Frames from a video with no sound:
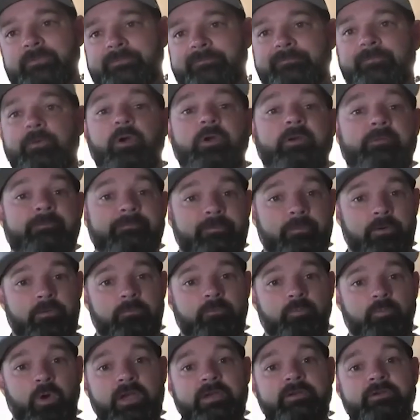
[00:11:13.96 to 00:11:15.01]
for
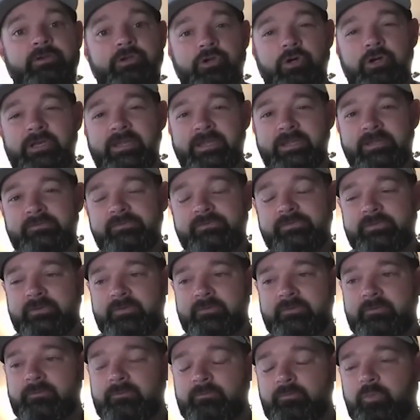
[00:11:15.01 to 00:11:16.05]
one good
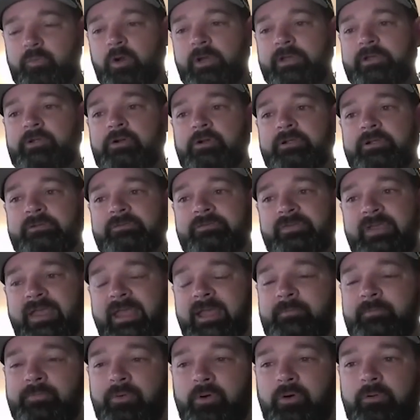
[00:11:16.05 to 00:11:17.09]

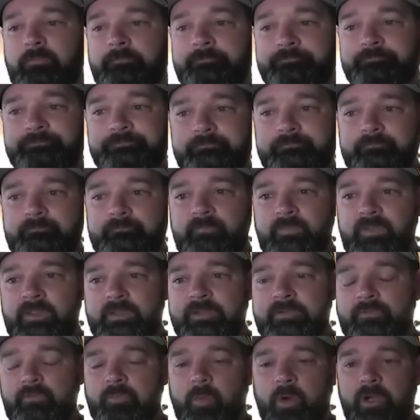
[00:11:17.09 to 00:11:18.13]
example
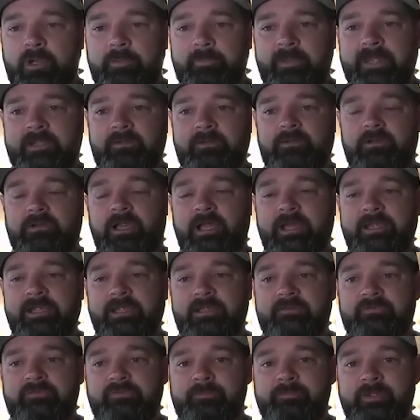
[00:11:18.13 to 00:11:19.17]
is one of my
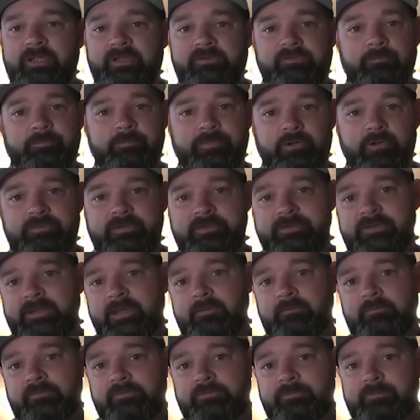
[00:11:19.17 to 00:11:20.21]
clients picked a building
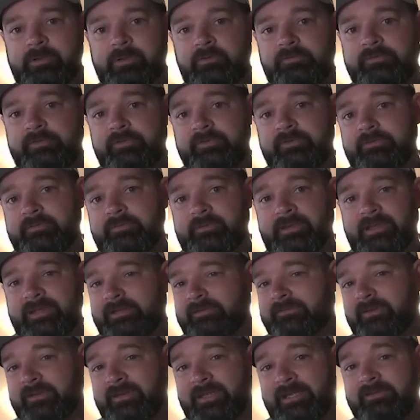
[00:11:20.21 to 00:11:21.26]
that was built in
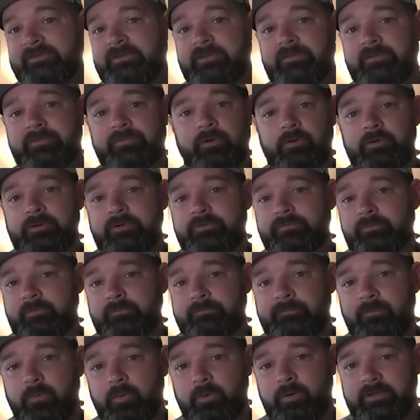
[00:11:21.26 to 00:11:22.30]
like the 1930s or
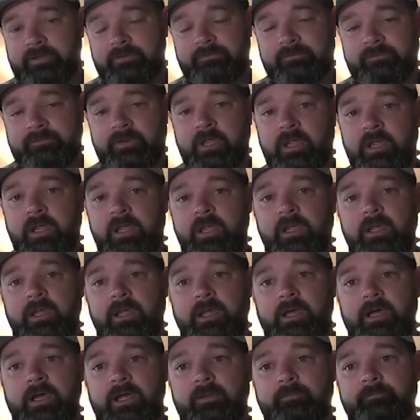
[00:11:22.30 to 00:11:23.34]
40s.
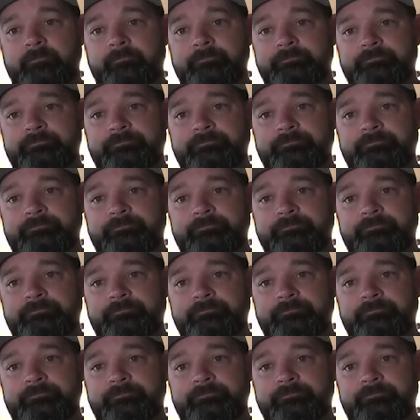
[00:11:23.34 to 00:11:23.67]
Um,